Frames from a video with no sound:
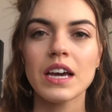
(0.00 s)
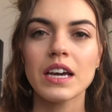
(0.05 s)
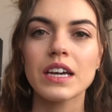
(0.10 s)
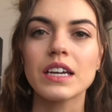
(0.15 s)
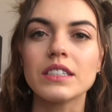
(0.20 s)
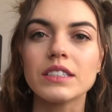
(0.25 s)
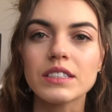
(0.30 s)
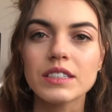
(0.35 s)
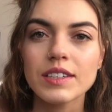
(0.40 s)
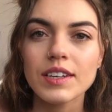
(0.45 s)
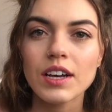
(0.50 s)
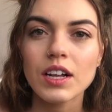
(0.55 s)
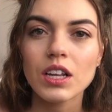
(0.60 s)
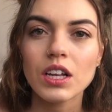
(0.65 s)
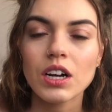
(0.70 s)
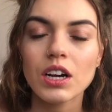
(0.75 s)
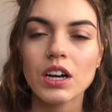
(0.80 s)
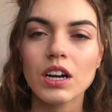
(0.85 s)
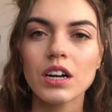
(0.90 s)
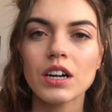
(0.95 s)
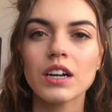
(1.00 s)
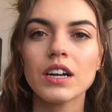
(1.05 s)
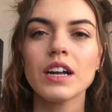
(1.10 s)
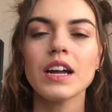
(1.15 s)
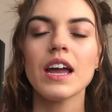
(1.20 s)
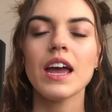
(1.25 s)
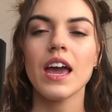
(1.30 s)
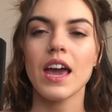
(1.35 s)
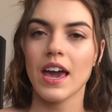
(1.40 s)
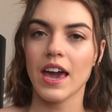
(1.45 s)
concealer
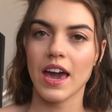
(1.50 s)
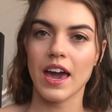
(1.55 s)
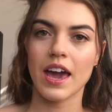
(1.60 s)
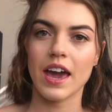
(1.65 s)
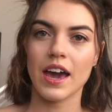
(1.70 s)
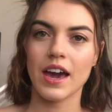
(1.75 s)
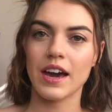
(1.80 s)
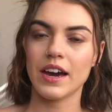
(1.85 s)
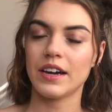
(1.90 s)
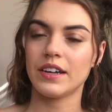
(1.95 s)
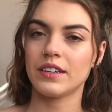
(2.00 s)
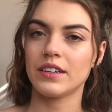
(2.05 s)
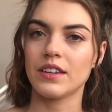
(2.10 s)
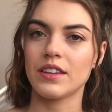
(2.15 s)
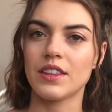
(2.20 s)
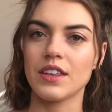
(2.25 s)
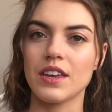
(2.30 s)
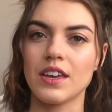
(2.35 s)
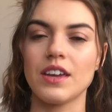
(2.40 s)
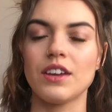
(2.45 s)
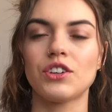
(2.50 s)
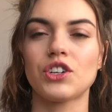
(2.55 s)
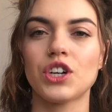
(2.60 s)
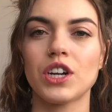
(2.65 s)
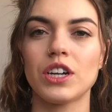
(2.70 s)
and the